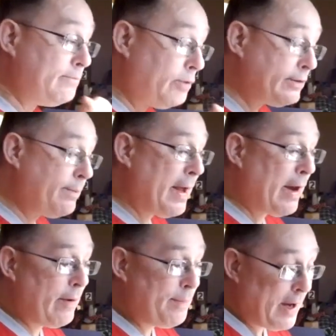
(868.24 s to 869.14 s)
put the
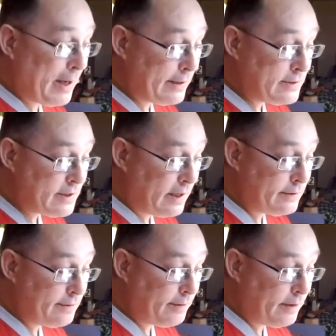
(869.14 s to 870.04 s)
battery pack
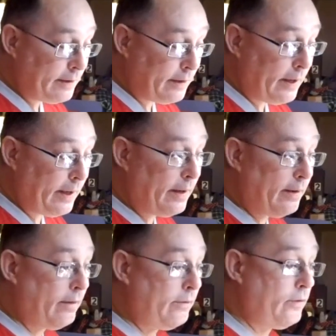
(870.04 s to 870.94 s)
inside the thing, and
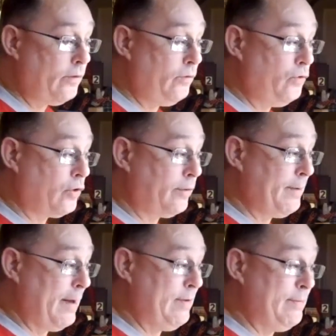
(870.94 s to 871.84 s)
you could
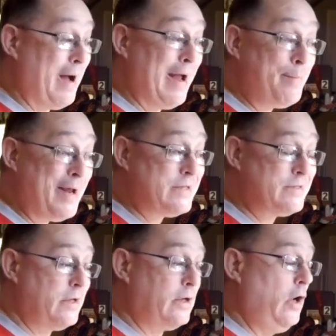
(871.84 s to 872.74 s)
maybe
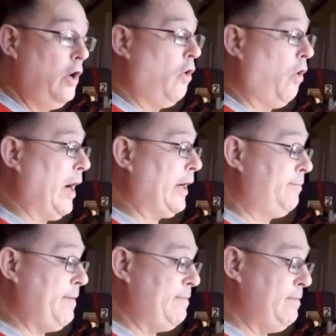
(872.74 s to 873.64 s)
bypass it, or I
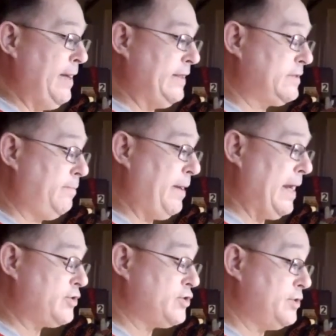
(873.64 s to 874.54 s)
could maybe make some
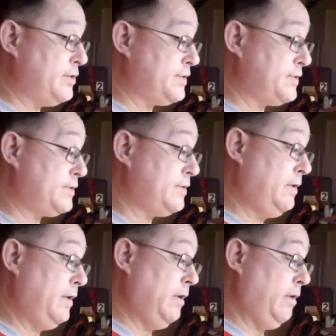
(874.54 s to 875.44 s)
patches
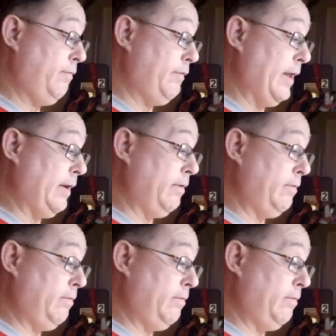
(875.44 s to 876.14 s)
that